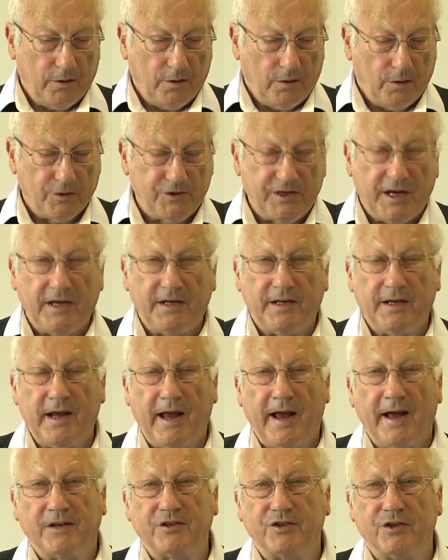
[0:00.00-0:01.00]
or taking
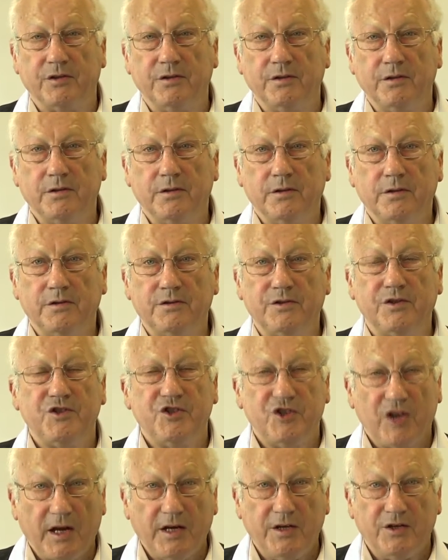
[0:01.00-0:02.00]
action to
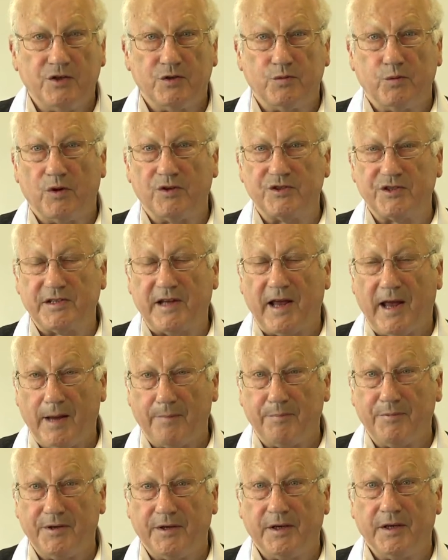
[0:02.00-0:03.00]
change what's
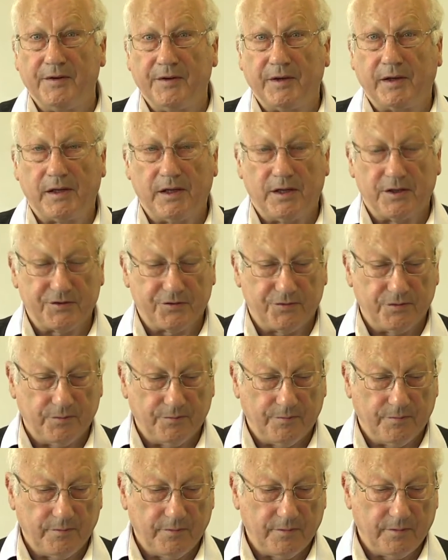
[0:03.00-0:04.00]
happening in the classroom,
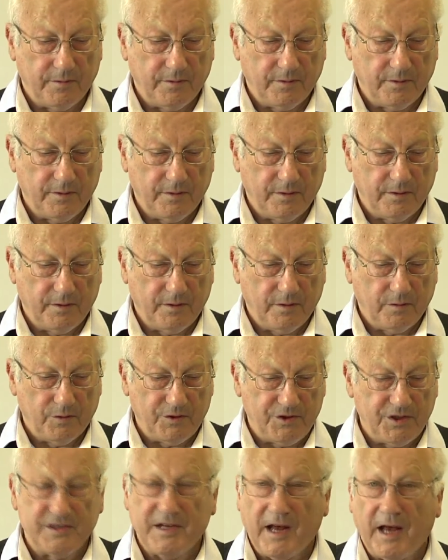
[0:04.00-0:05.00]

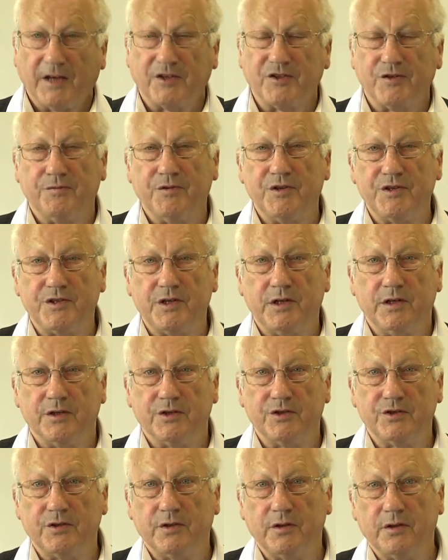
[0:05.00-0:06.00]
which is action
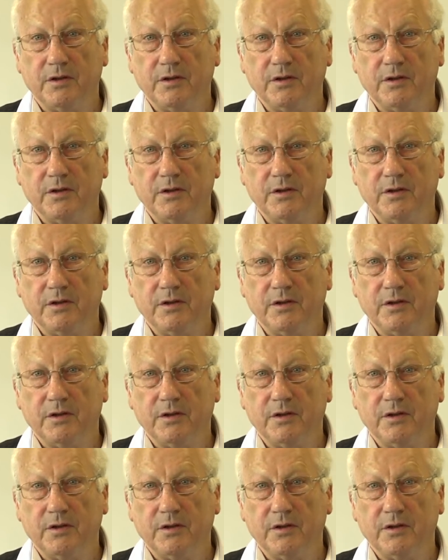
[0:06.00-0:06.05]
research.